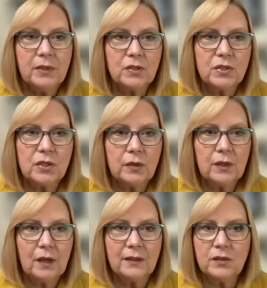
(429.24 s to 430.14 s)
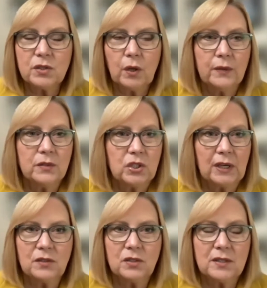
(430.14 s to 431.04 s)
they're so young and there's all those
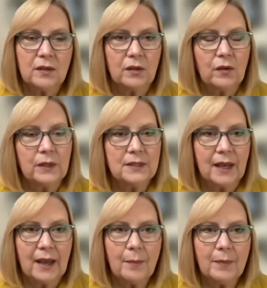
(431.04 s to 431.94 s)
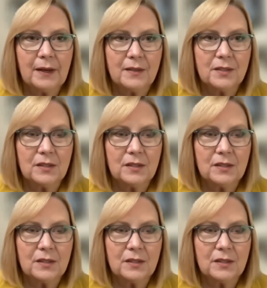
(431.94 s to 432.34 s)
changes that are going to happen as they